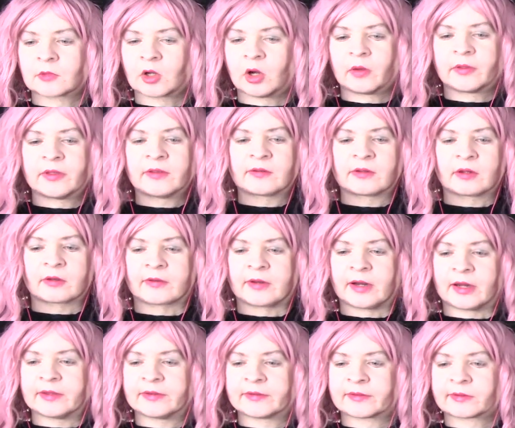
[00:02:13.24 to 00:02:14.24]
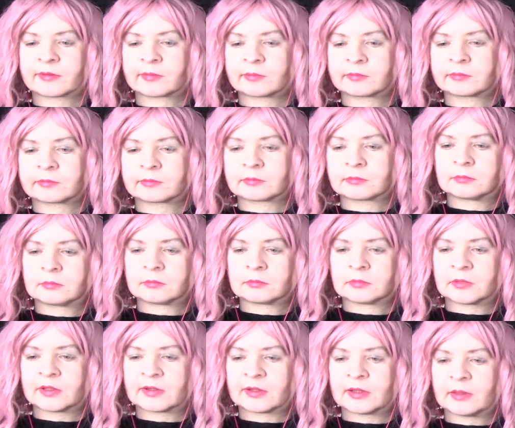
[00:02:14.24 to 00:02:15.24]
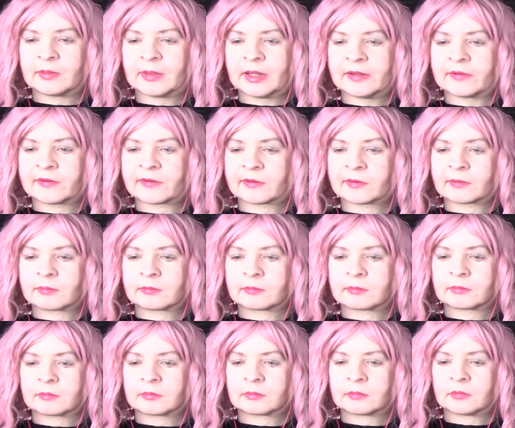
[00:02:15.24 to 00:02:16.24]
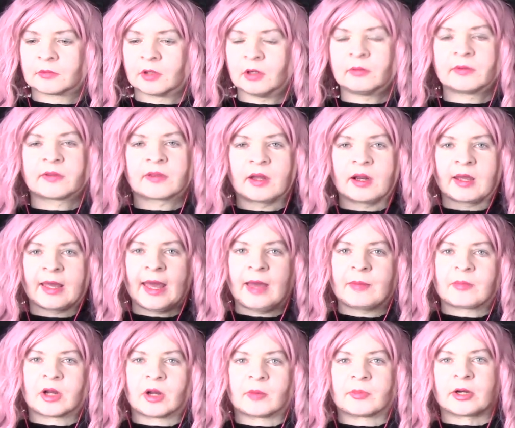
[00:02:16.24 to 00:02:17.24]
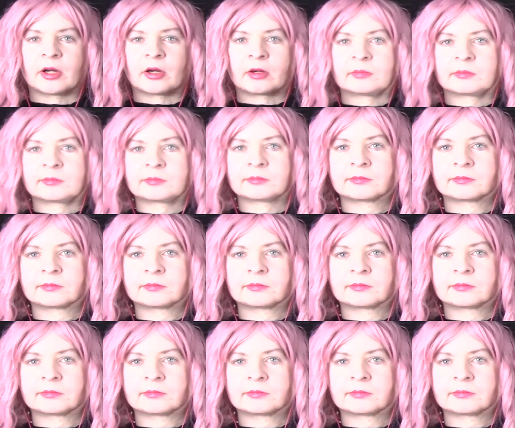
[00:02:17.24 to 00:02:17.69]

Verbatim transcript: Oh, this looks nice. This little place. Oh, he's got a cabin up here.